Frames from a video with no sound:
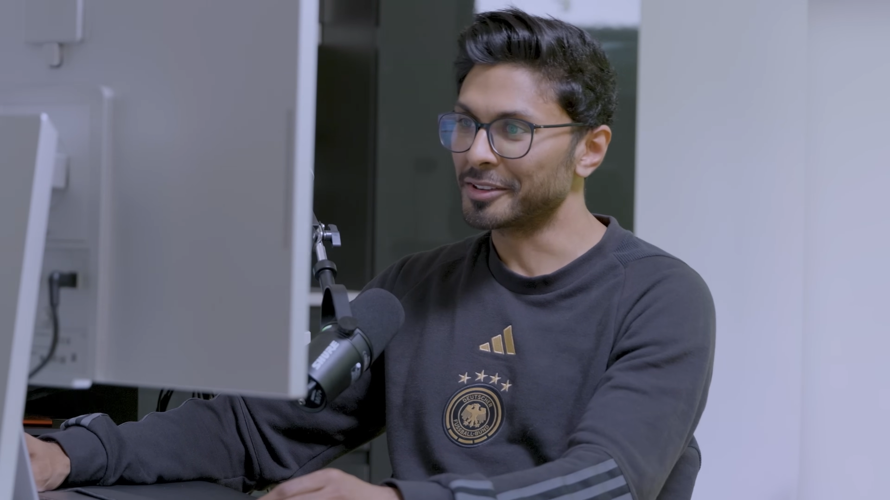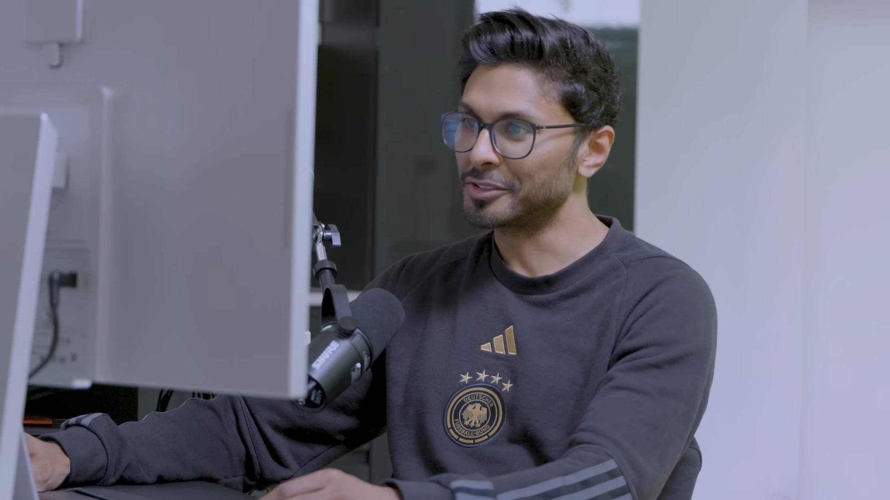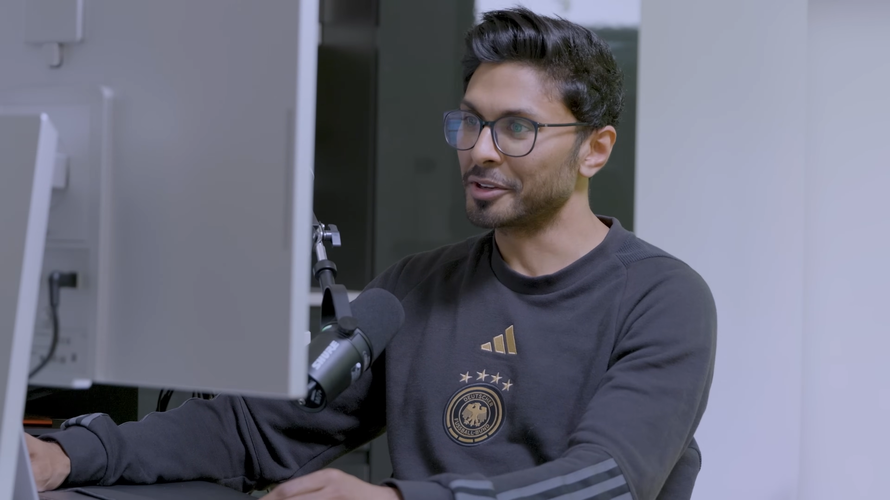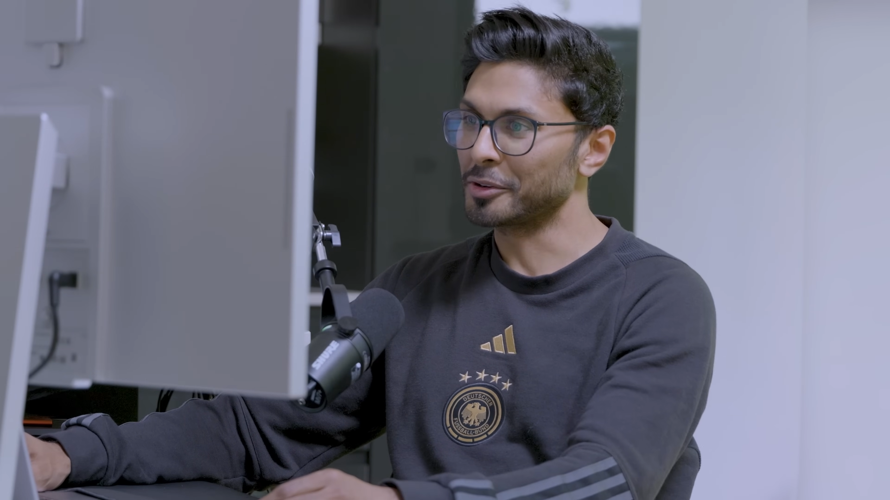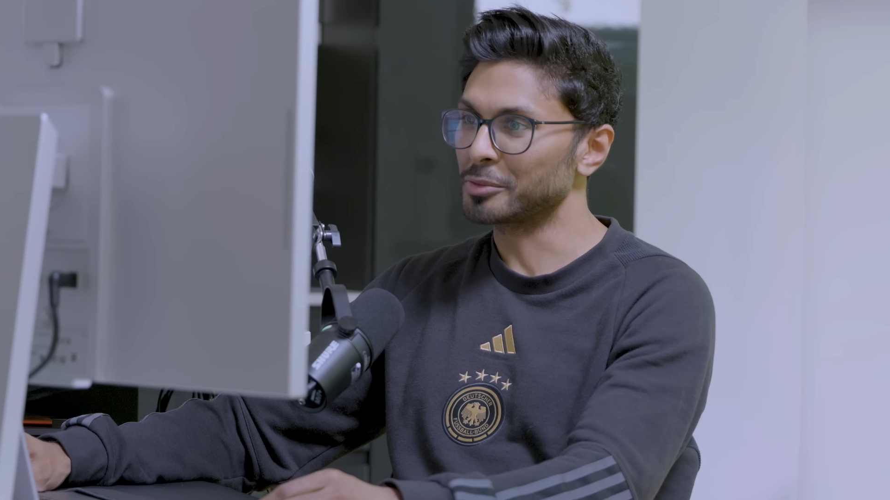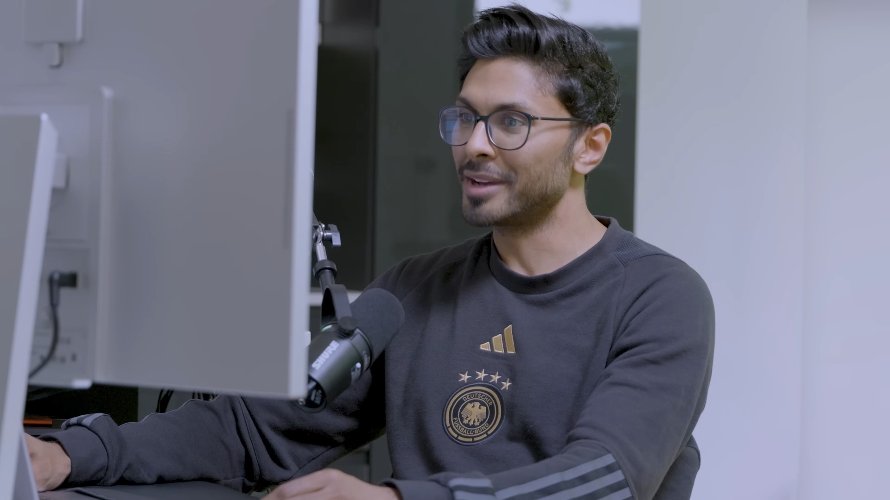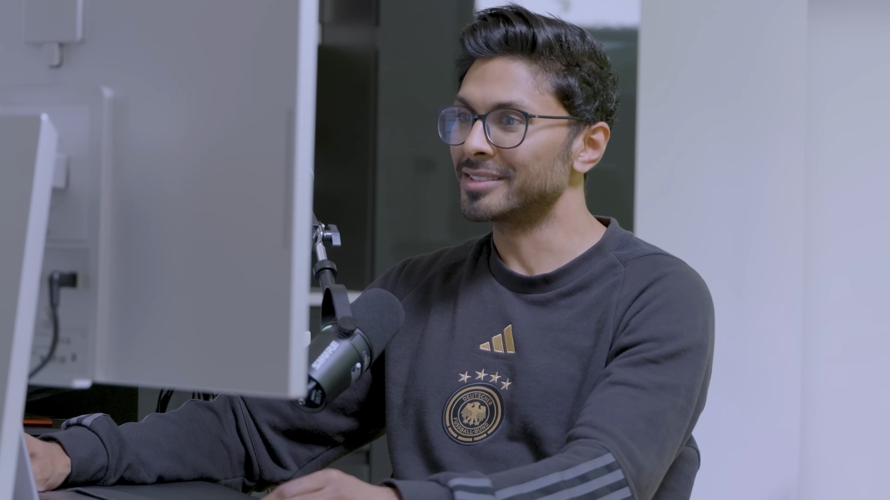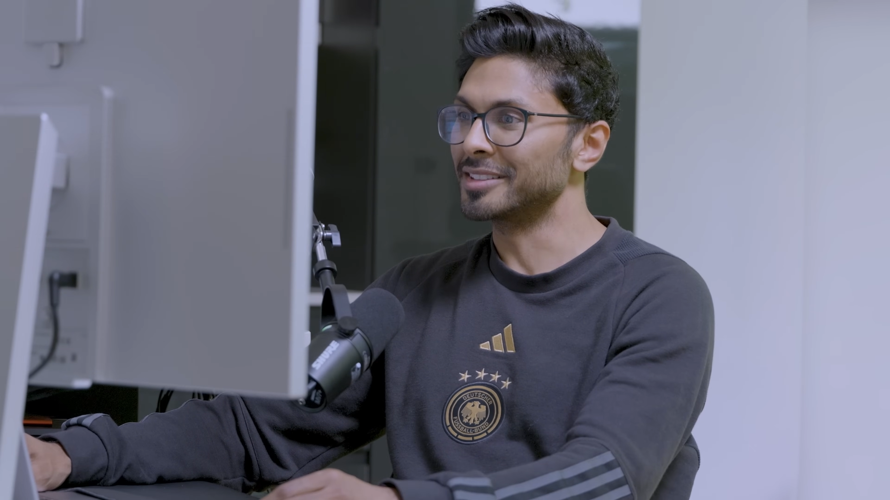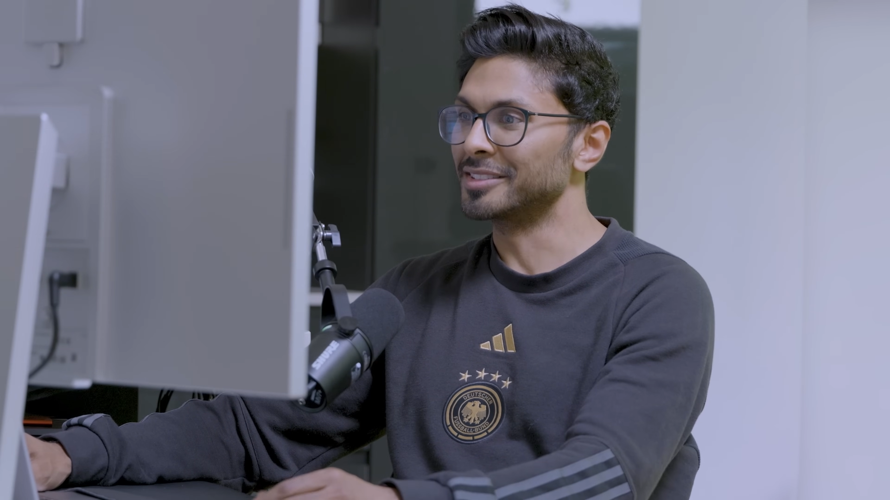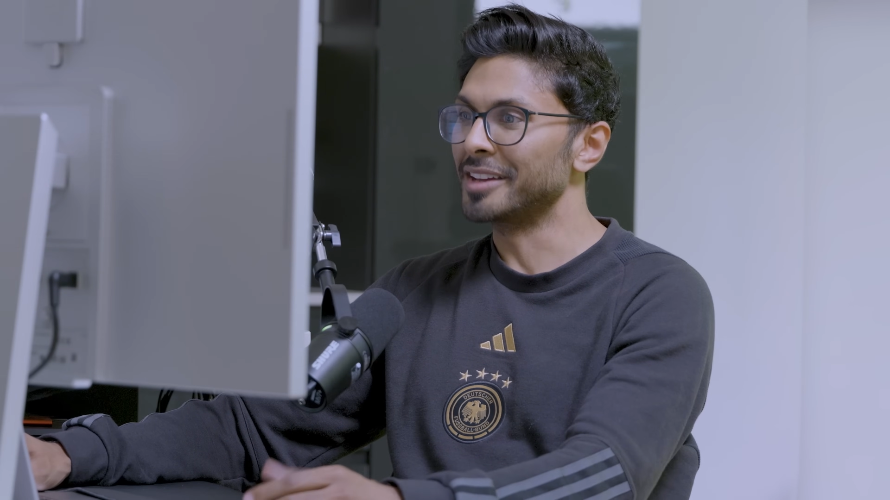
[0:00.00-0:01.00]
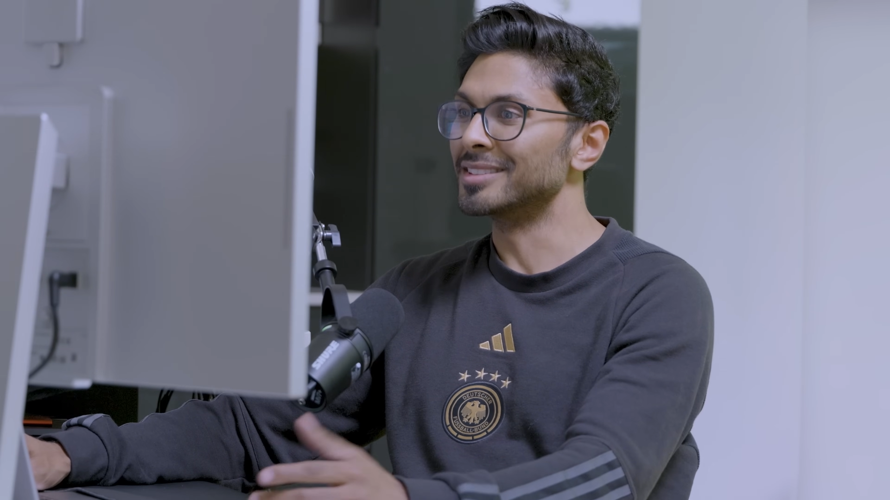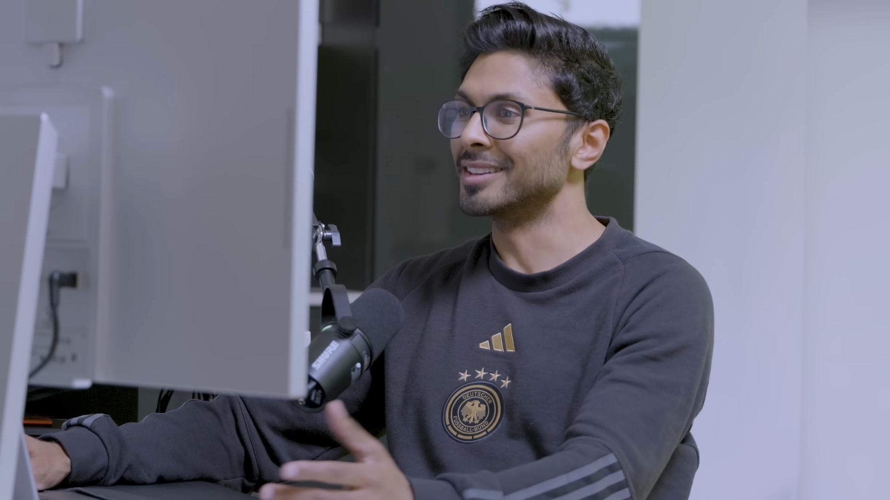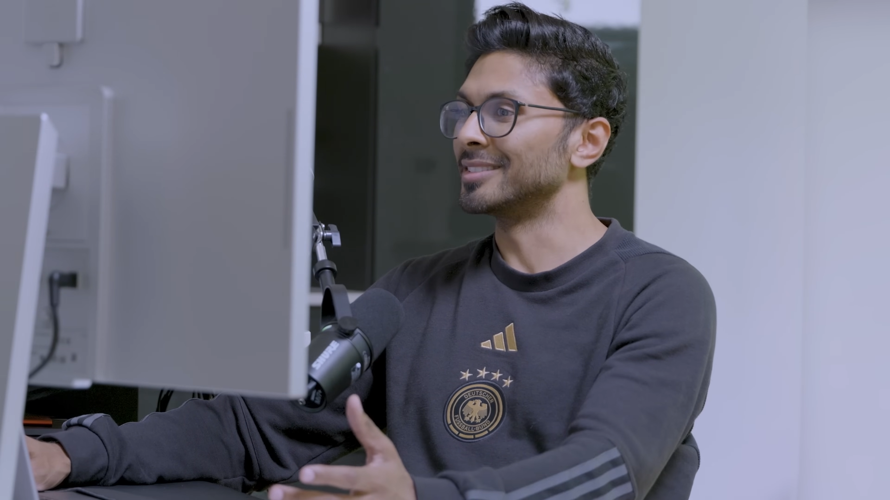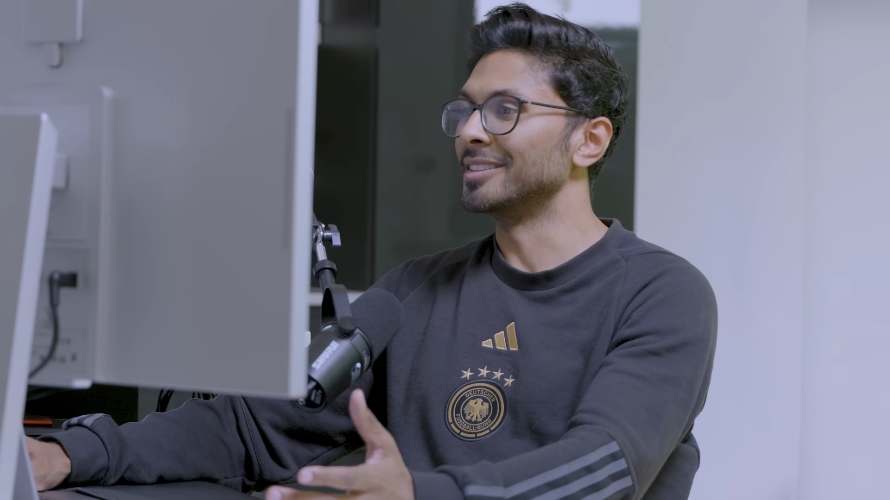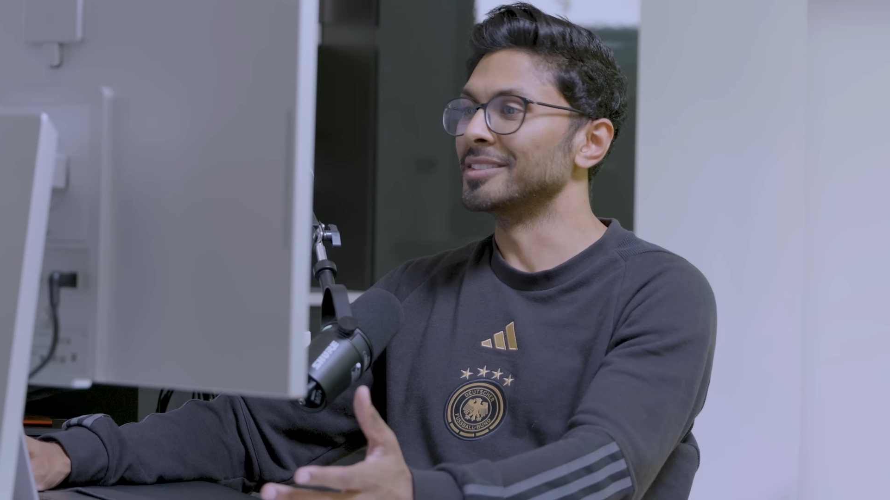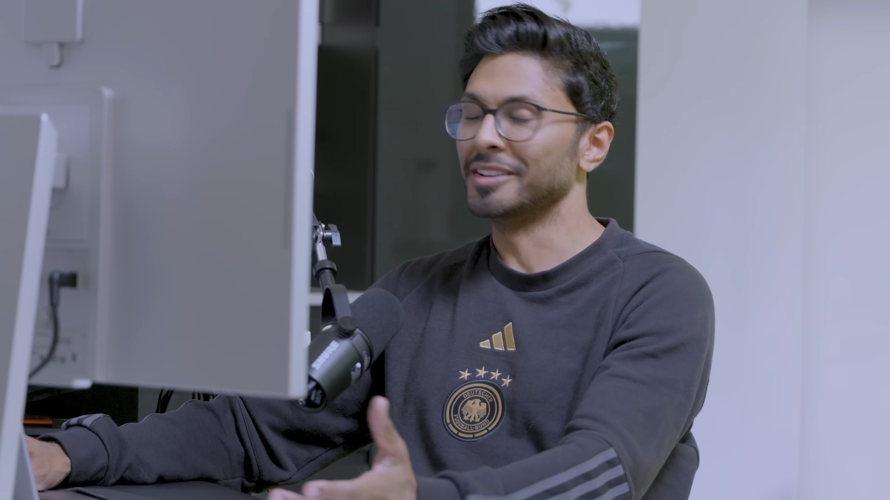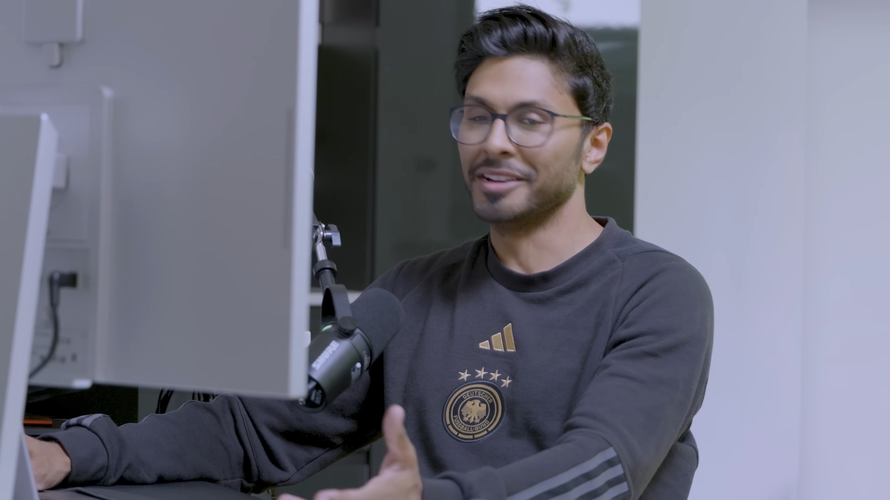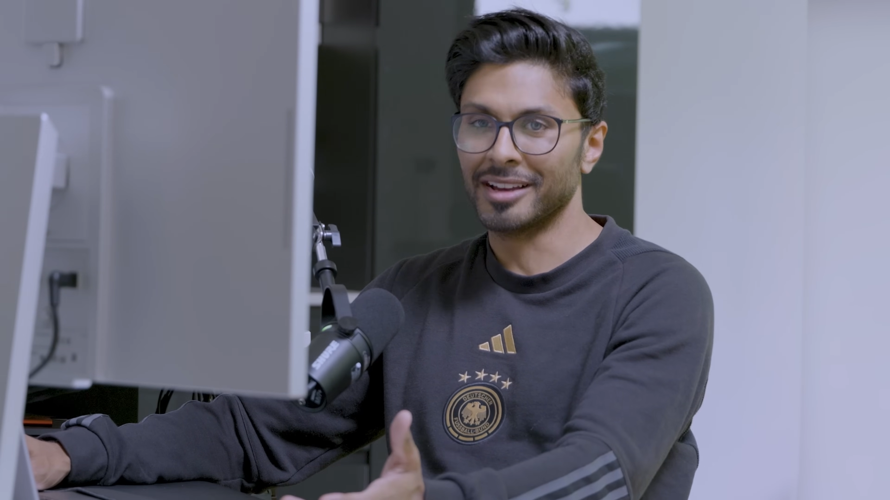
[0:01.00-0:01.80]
you know cosmetic dentist as a,